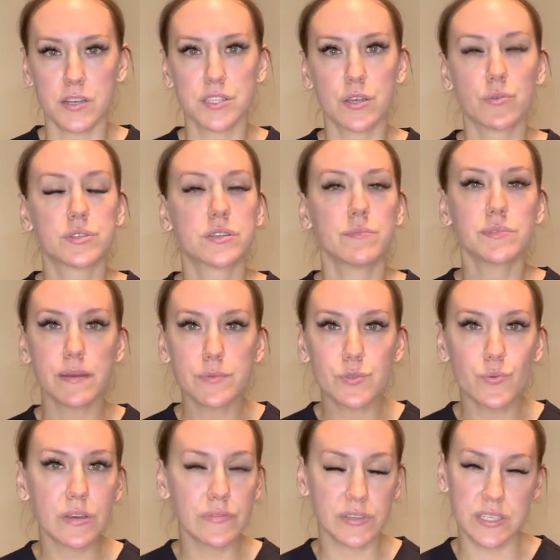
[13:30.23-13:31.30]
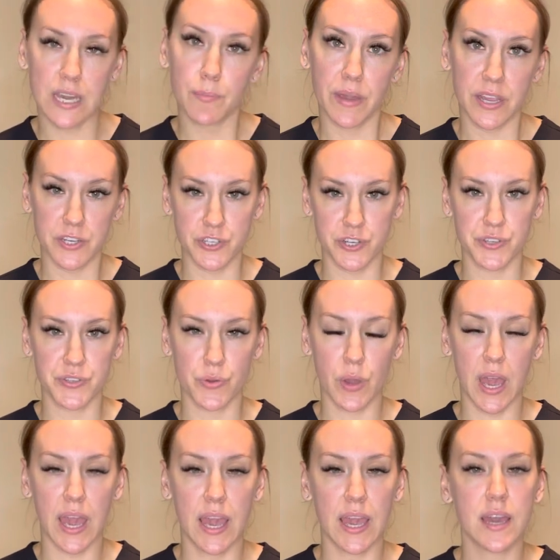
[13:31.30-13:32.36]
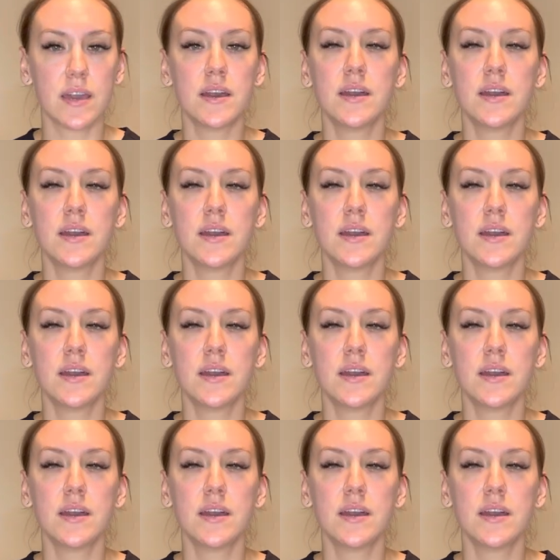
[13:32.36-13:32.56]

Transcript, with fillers: So sometimes we'll even take pictures, okay?